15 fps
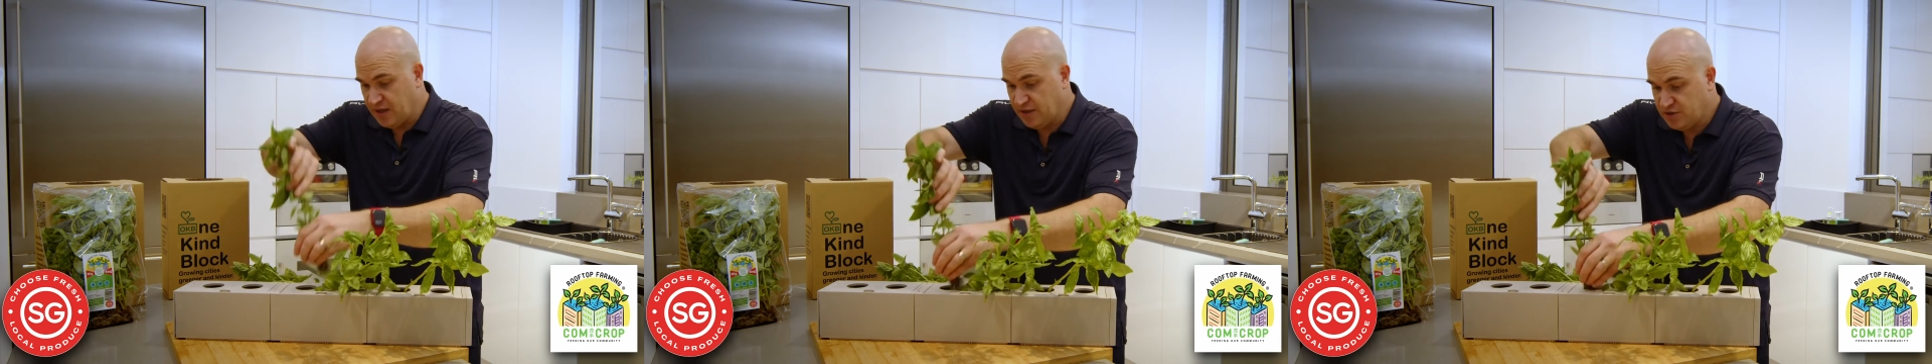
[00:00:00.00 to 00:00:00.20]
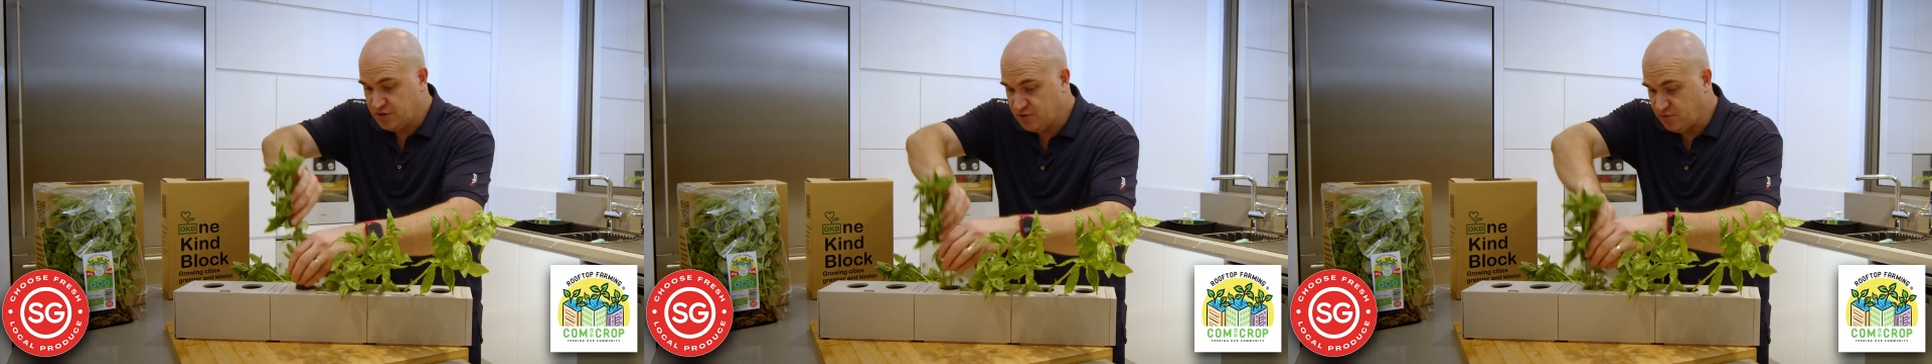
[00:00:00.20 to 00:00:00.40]

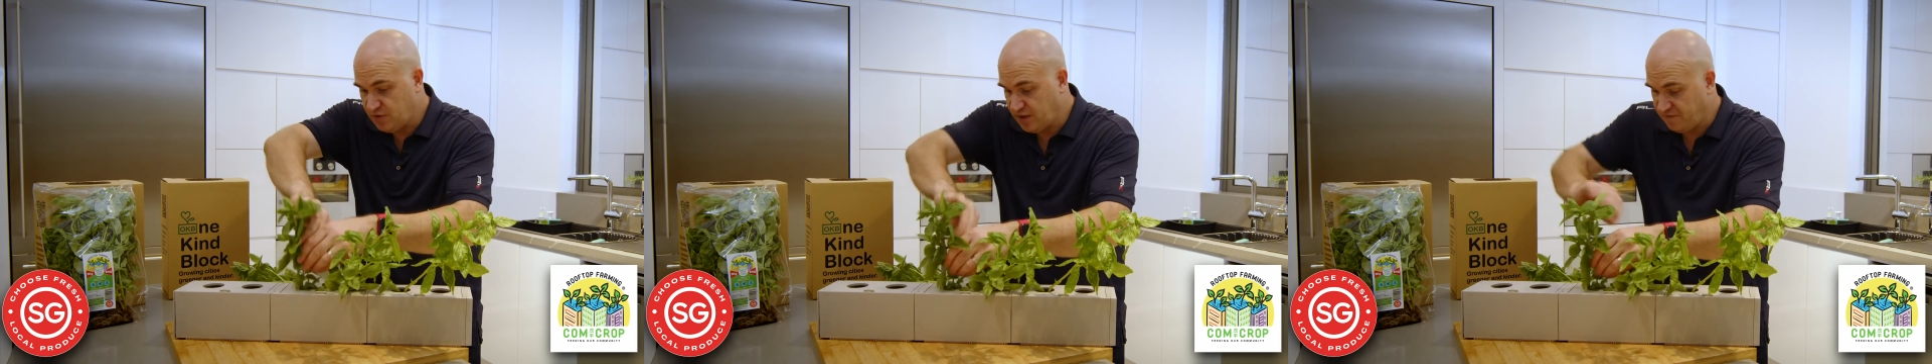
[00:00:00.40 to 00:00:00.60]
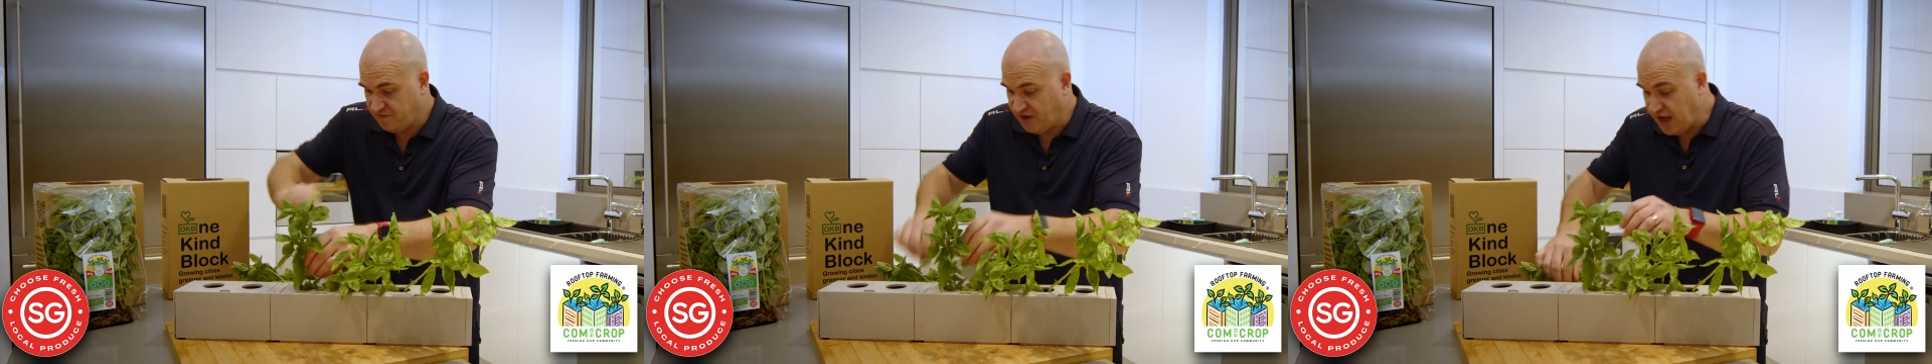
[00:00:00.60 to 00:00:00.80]

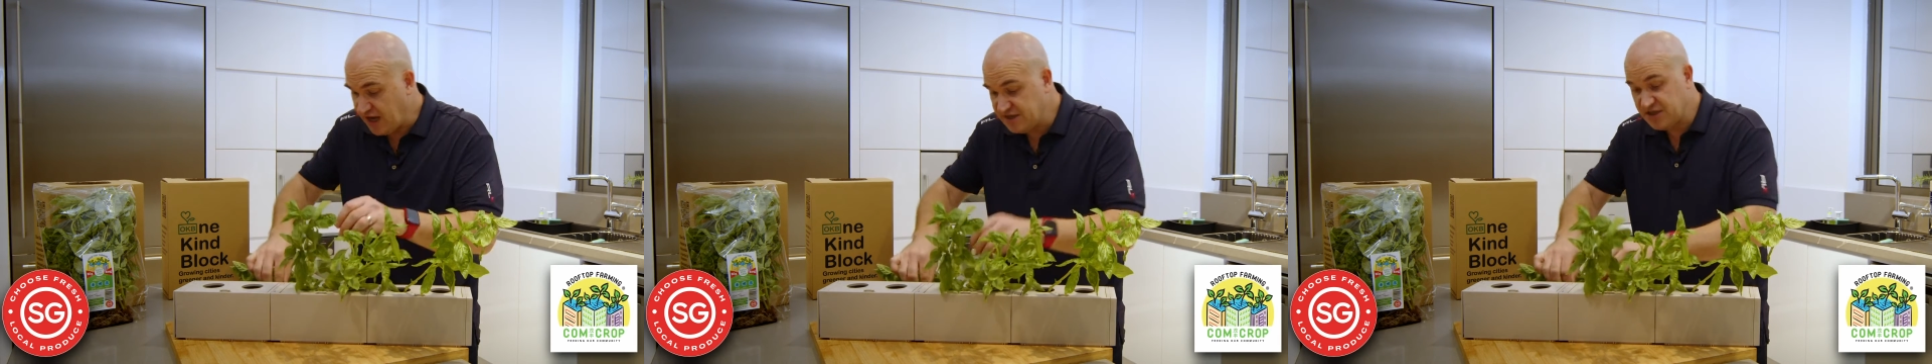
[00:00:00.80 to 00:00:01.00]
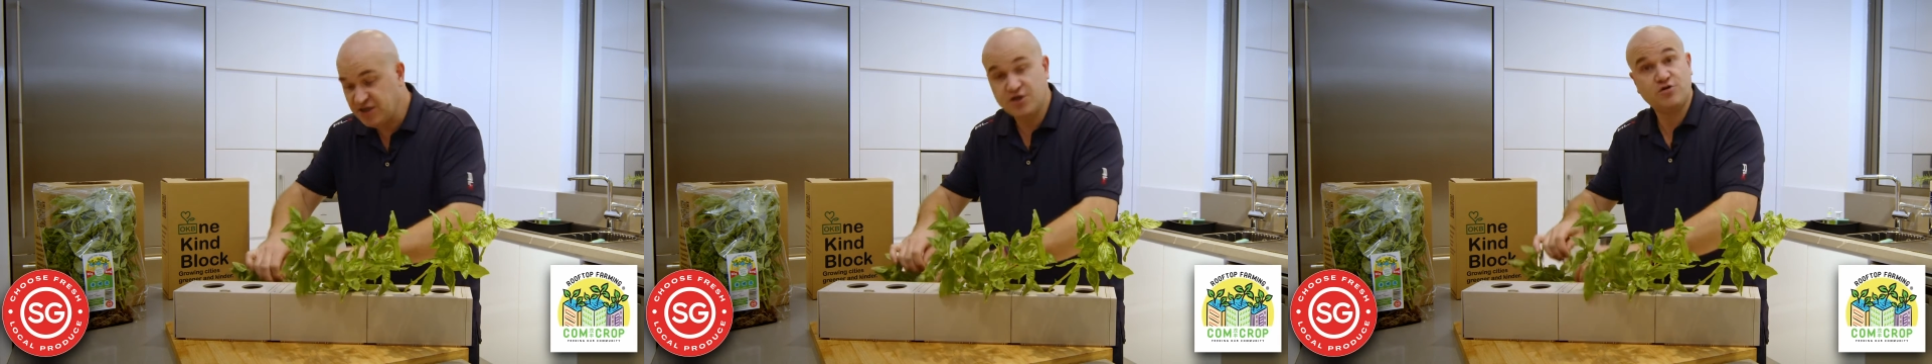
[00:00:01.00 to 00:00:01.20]

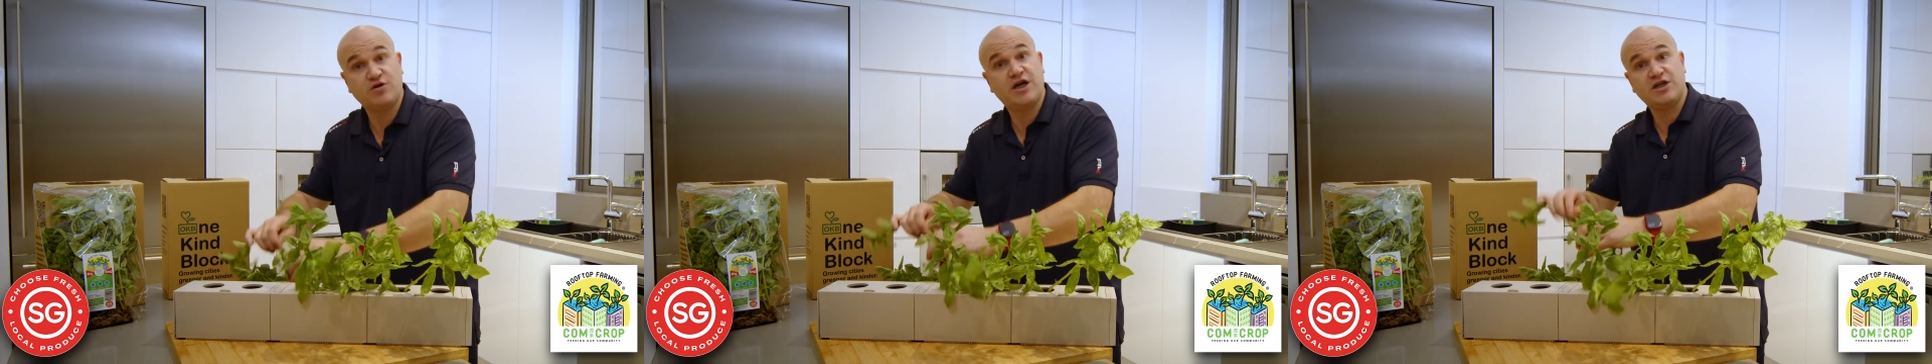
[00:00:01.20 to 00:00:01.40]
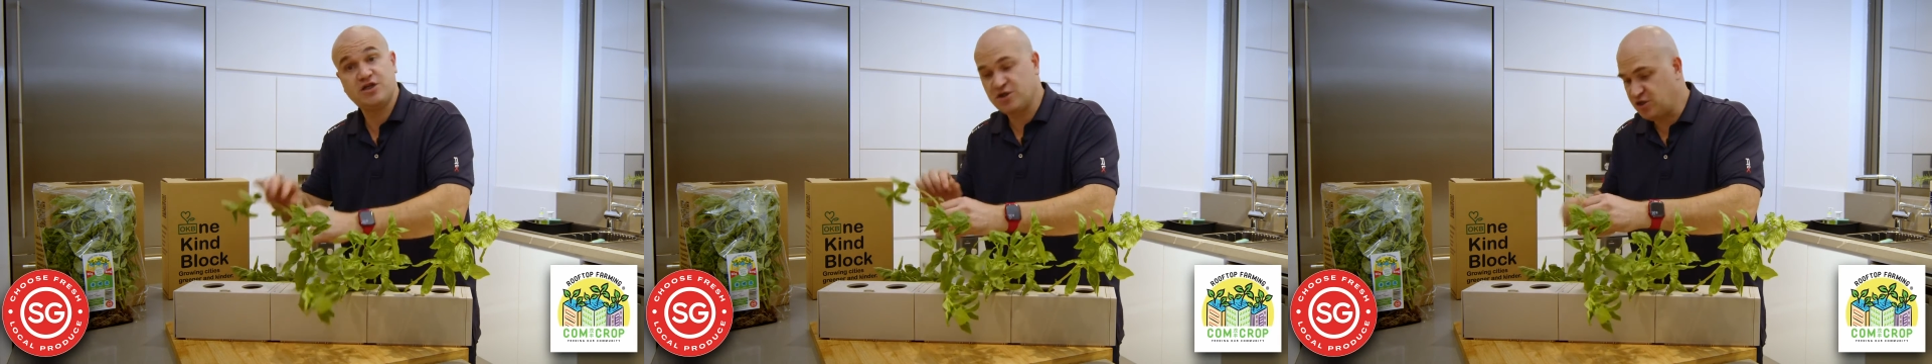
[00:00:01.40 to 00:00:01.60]
vase into your
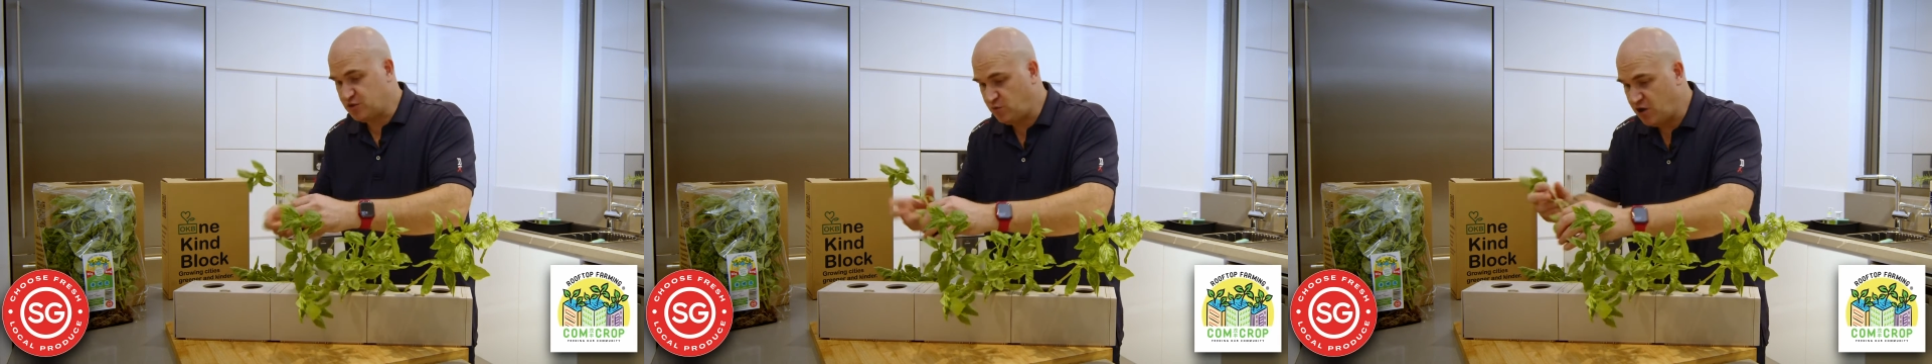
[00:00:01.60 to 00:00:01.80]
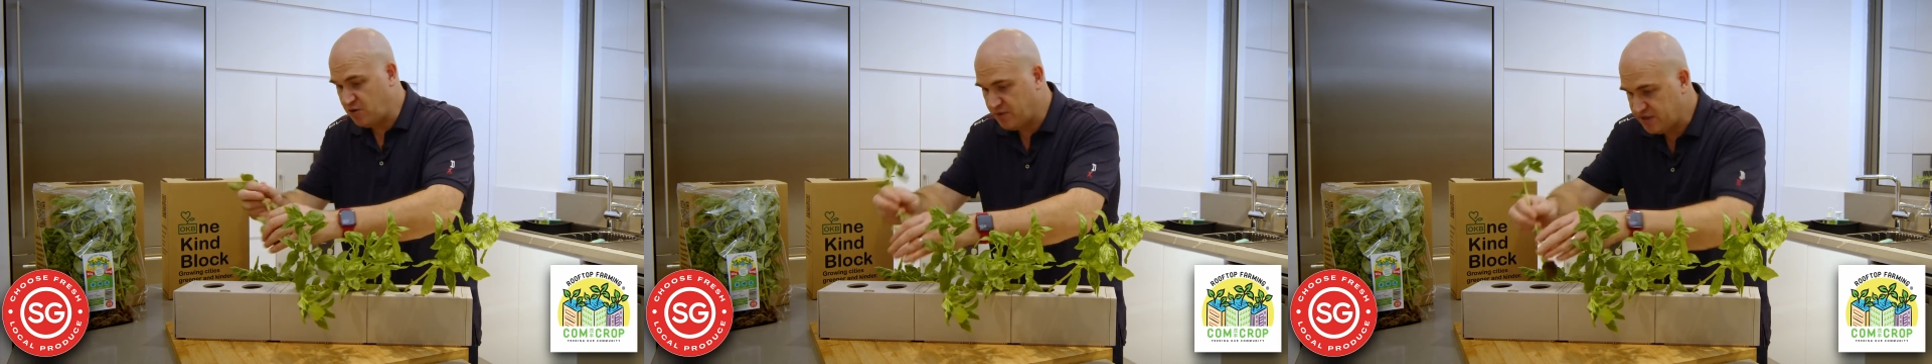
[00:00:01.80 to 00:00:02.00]
kitchen
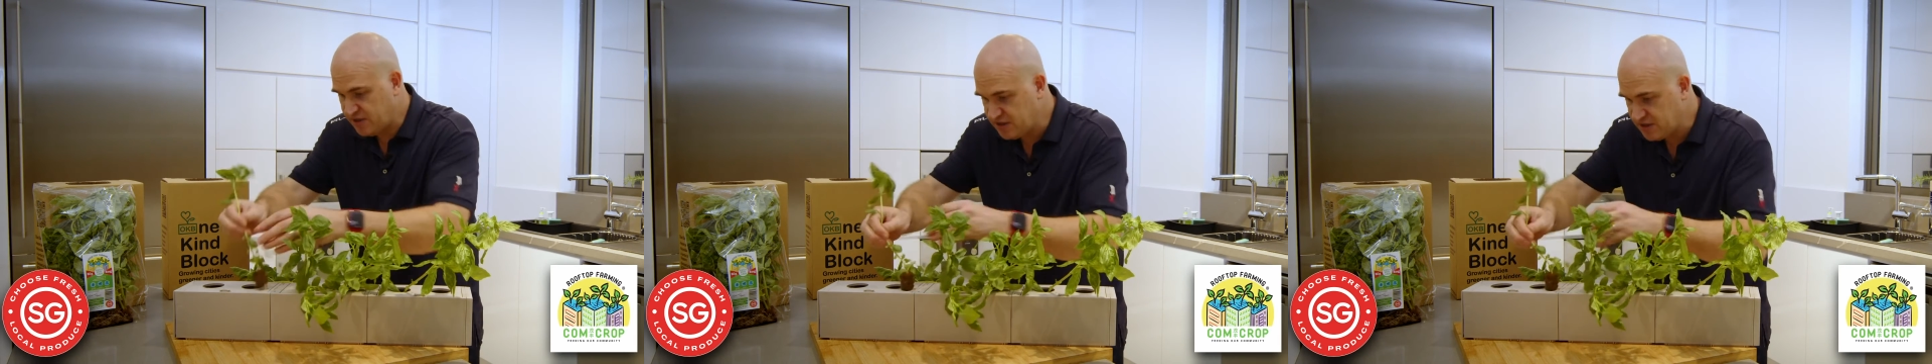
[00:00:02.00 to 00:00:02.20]
as well, but